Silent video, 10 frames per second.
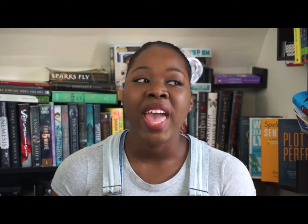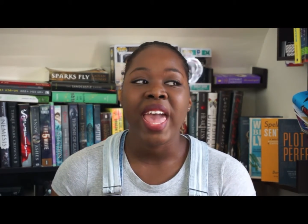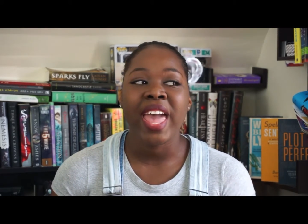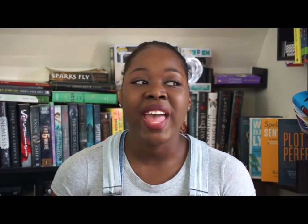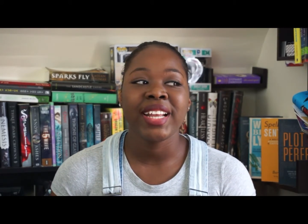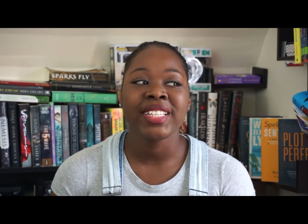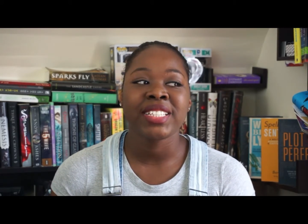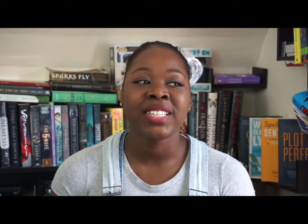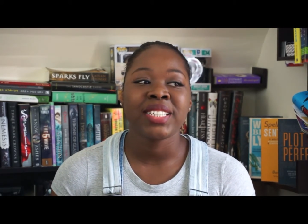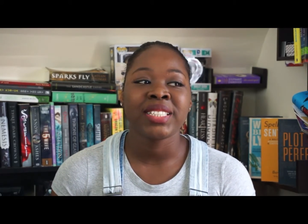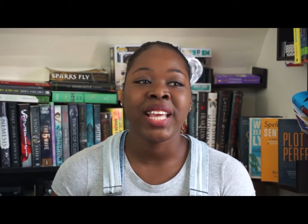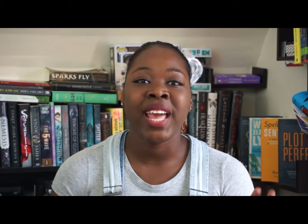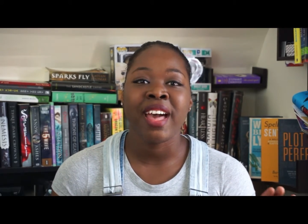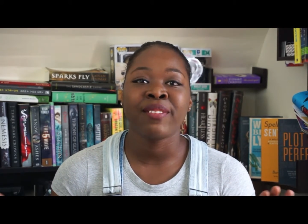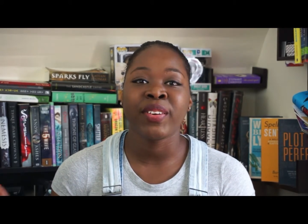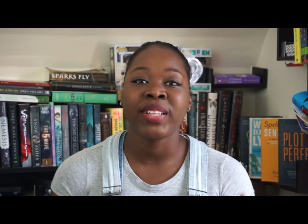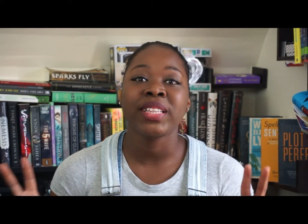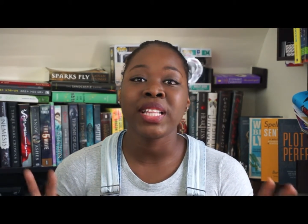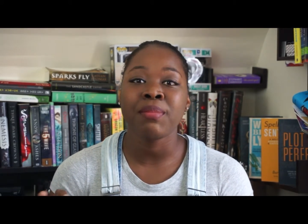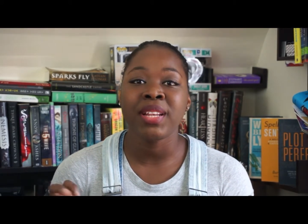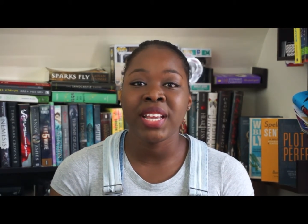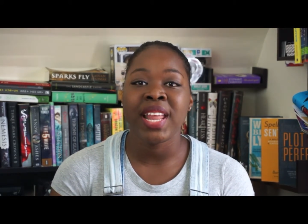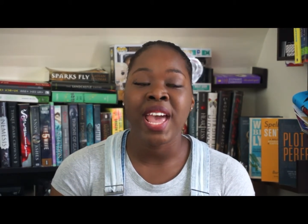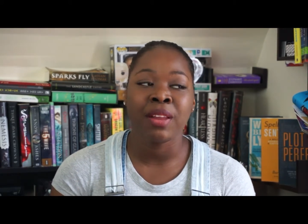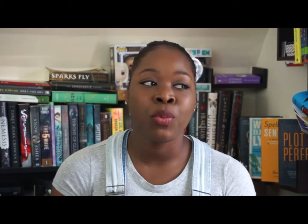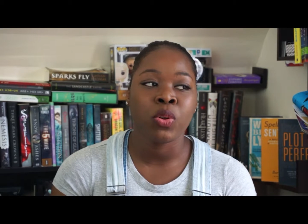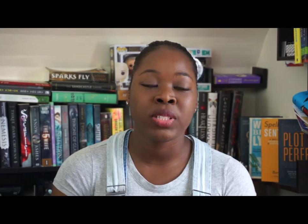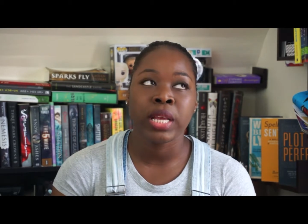and they have very limited animals,